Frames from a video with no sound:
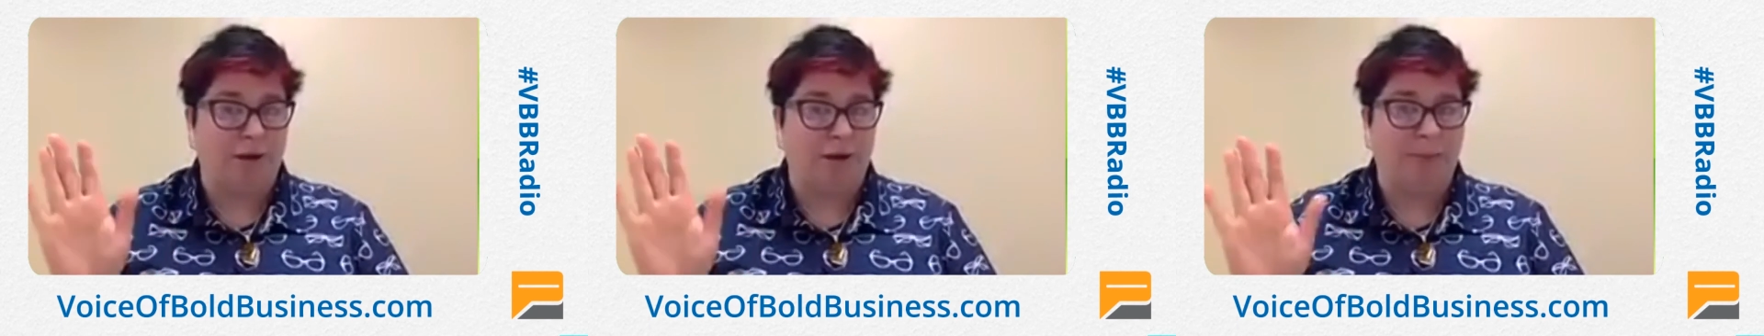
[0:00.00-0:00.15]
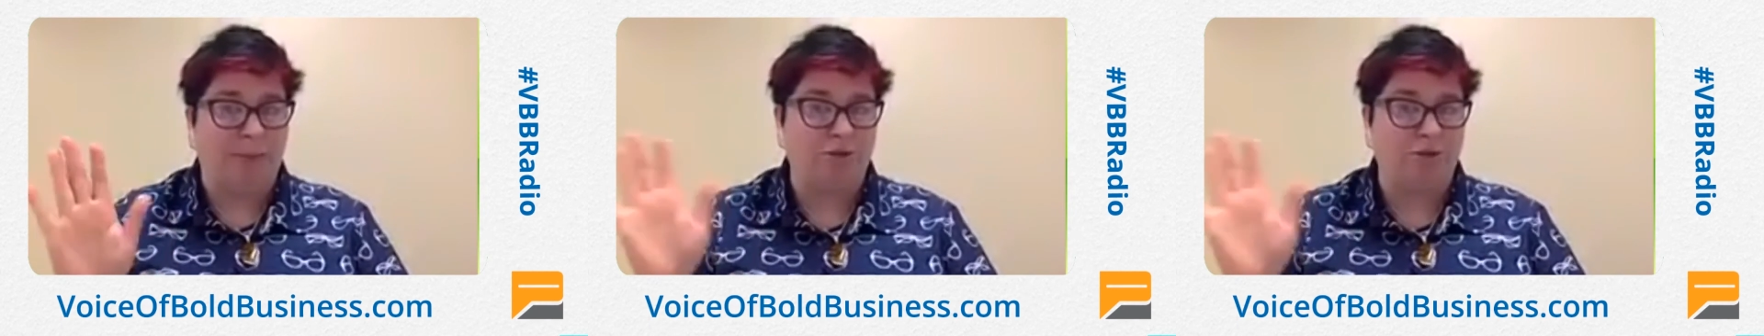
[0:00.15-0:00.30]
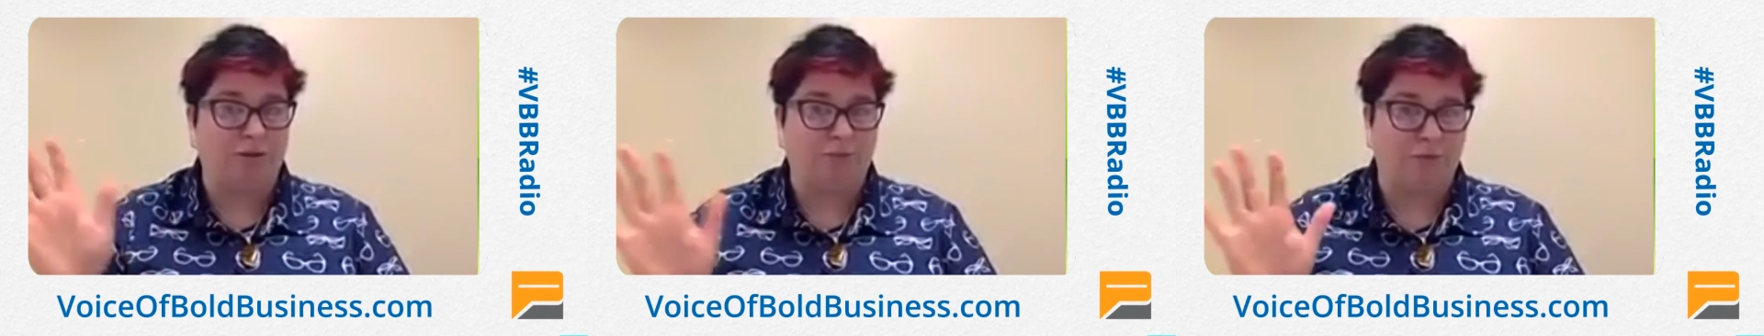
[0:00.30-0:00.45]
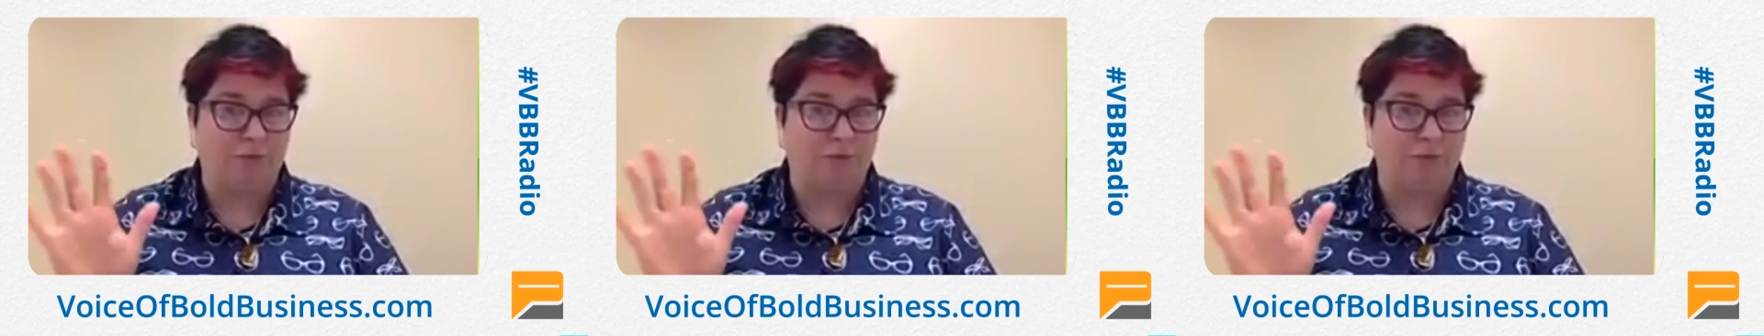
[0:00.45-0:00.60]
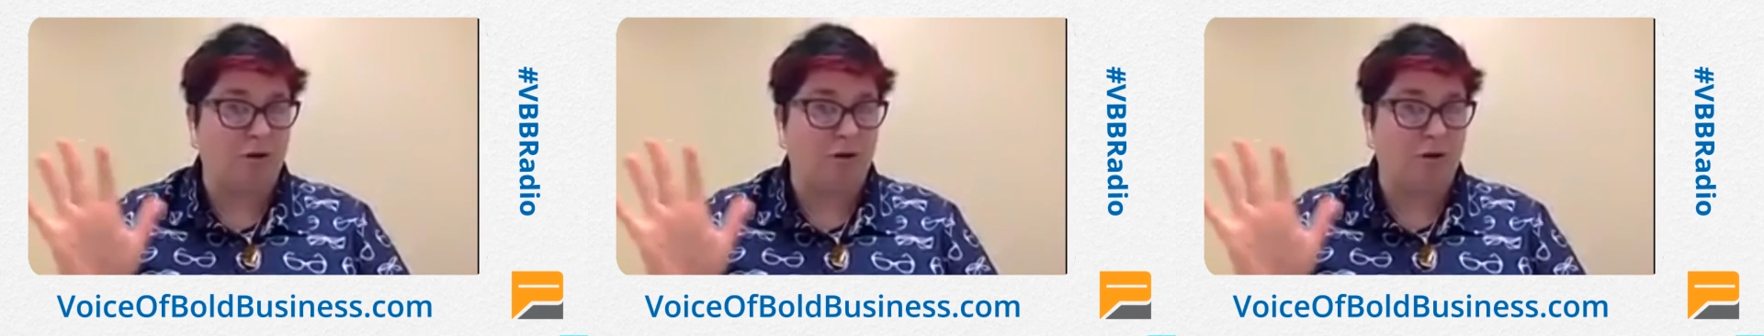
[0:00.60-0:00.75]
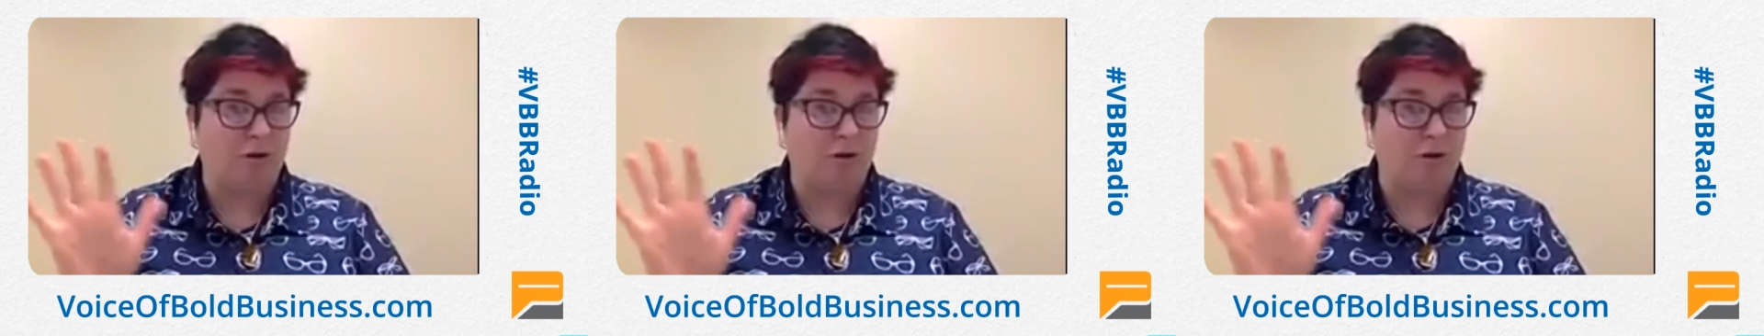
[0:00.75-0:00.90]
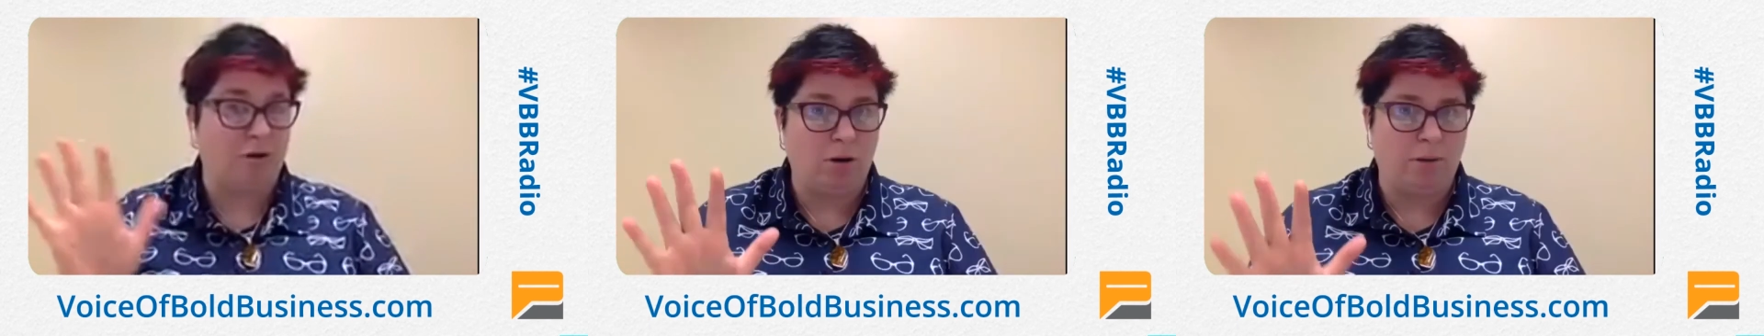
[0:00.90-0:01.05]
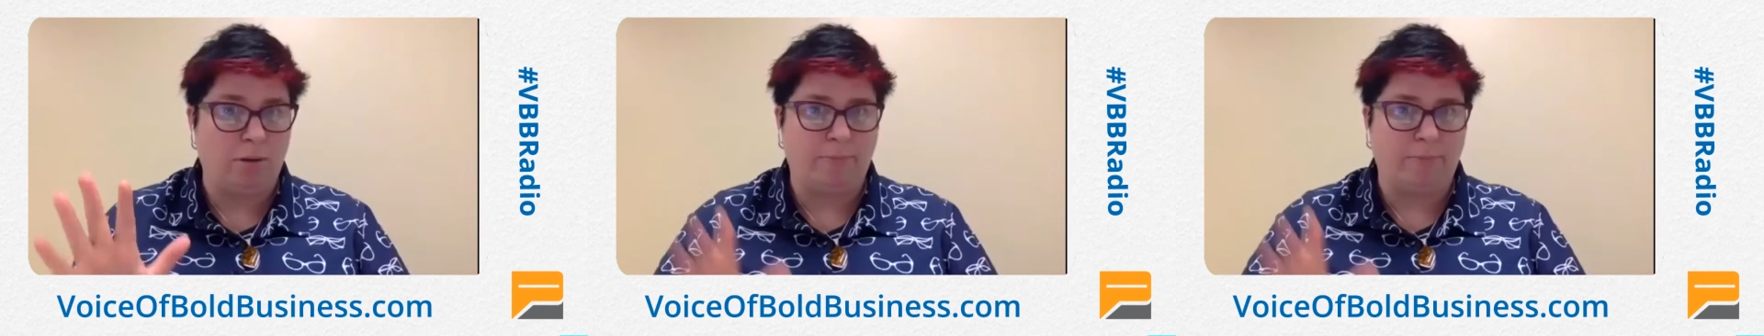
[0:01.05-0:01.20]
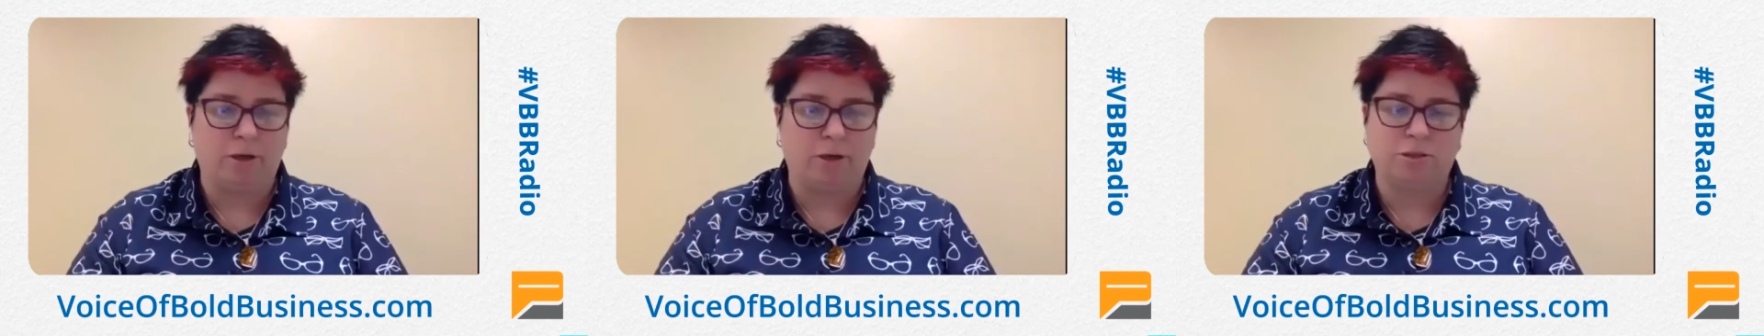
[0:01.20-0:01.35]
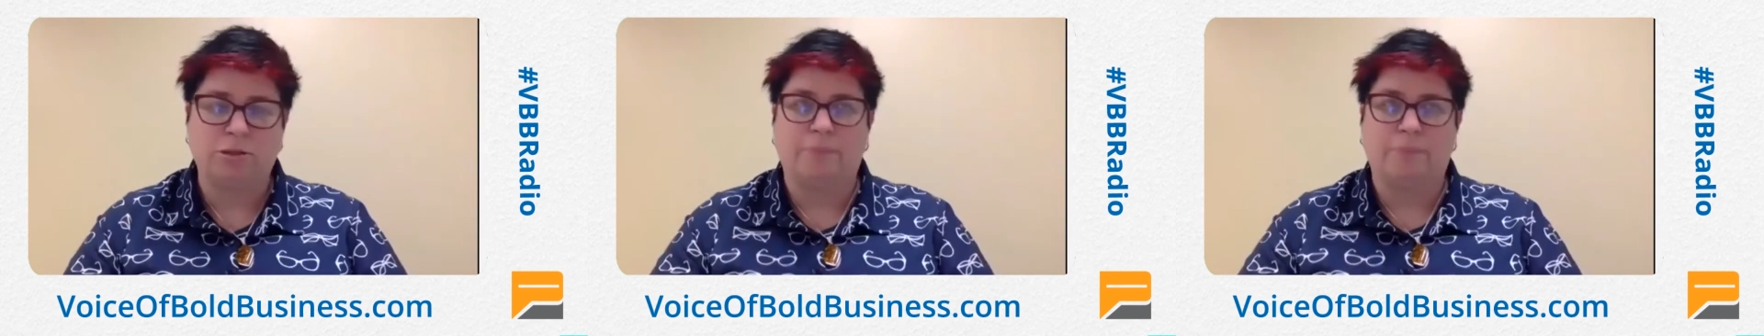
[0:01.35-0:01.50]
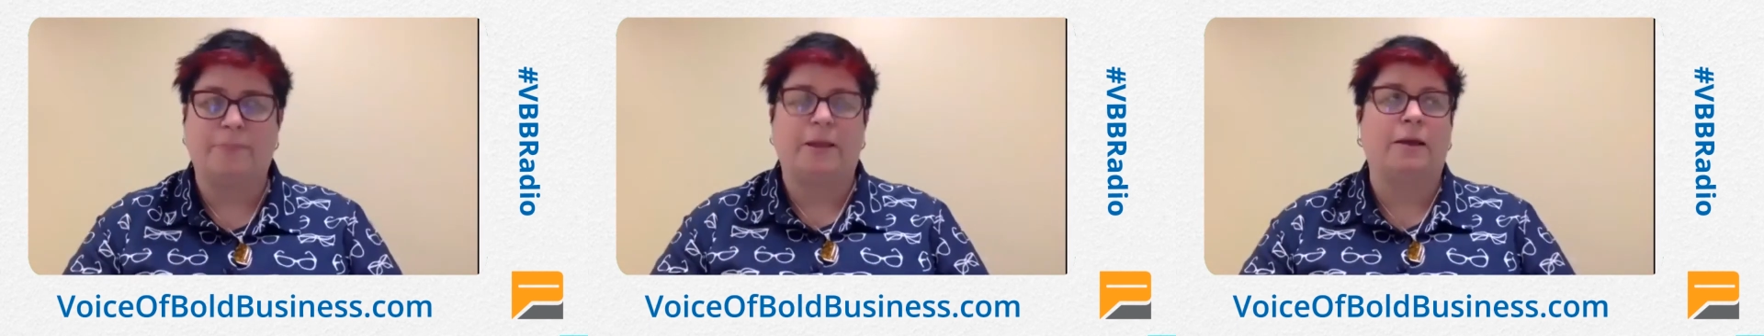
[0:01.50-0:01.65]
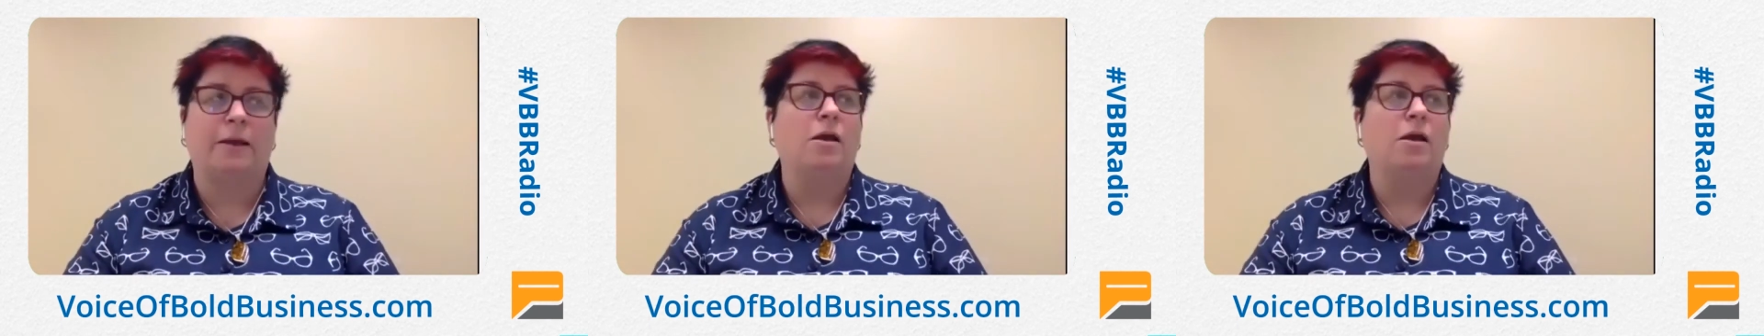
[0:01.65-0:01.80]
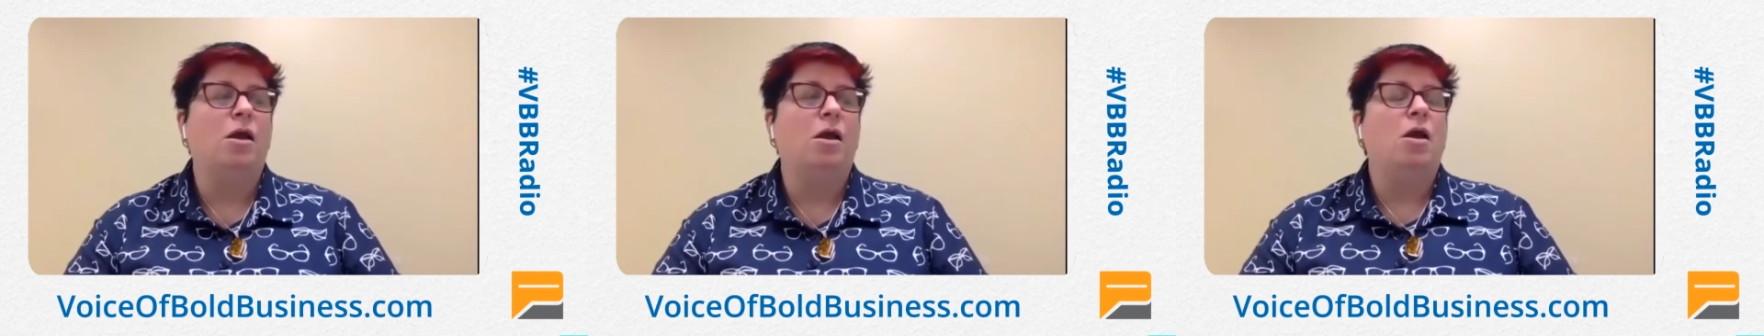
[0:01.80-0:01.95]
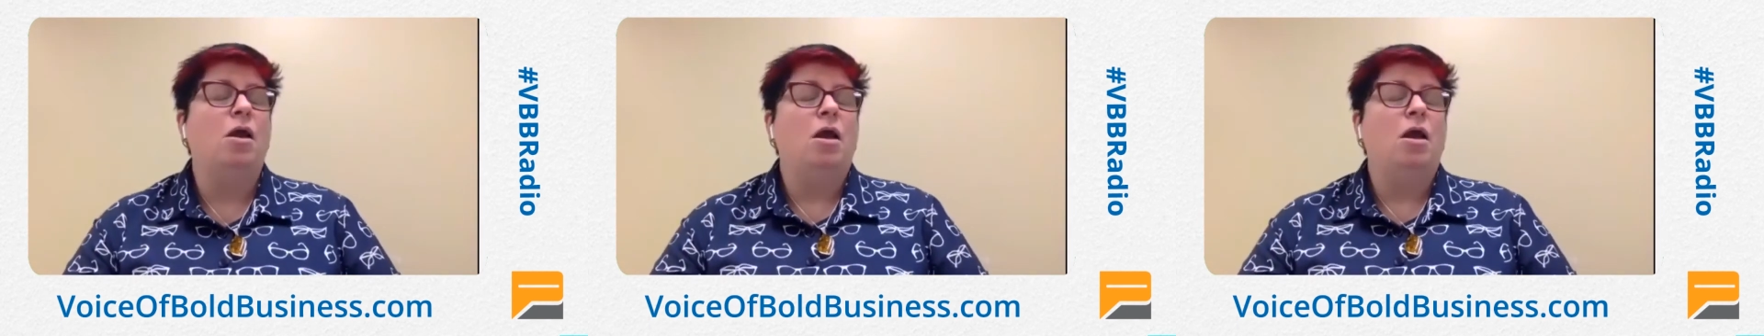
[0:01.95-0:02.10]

Perhaps you have the wrong account number or something.